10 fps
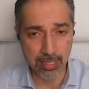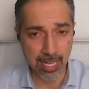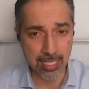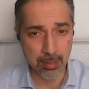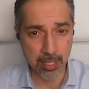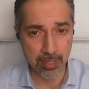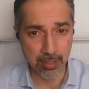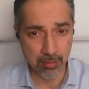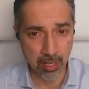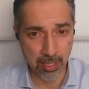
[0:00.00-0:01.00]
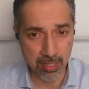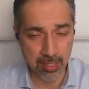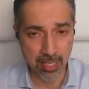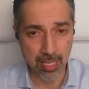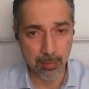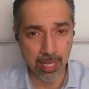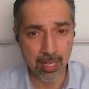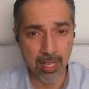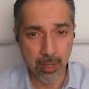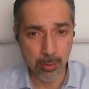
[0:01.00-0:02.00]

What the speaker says: And last minute, the Iranians came in